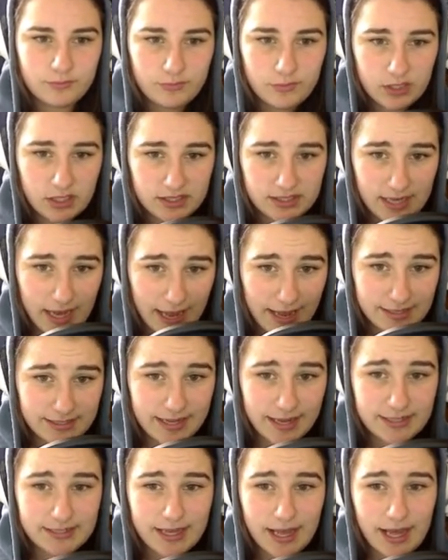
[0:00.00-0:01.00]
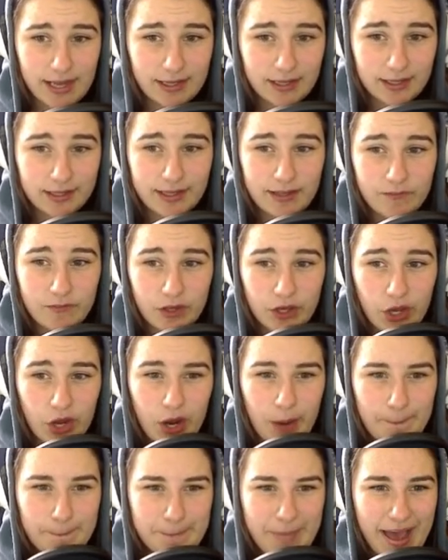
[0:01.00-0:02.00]
Ty attacked Tala, giving her a
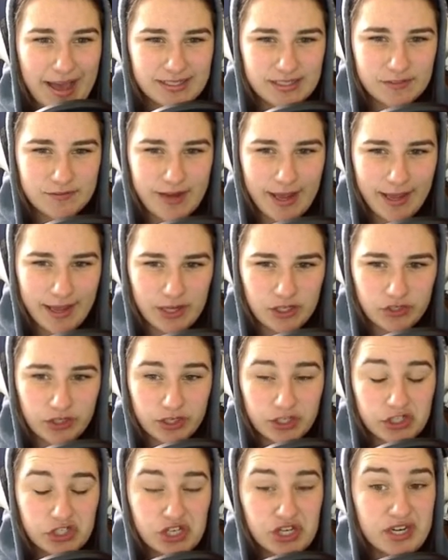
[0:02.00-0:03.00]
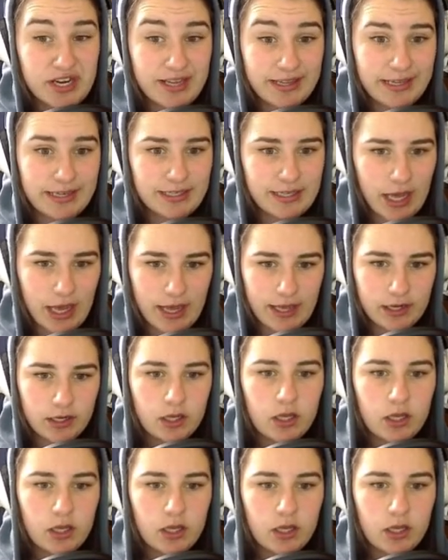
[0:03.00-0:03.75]
massive neck injury. and She nearly died.